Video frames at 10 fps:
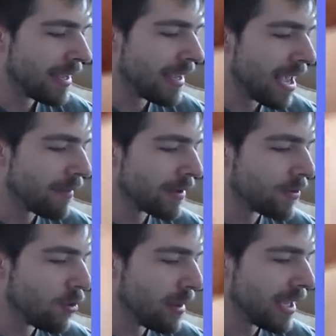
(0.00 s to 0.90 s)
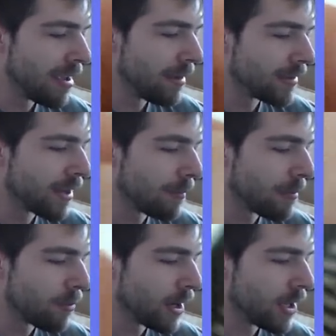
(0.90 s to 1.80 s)
Give it to me. Give me
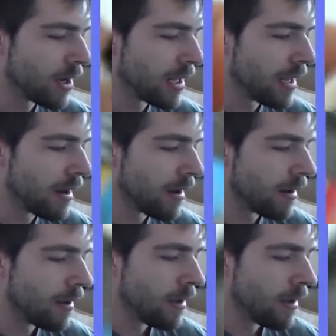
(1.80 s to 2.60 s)
something pretty good in here.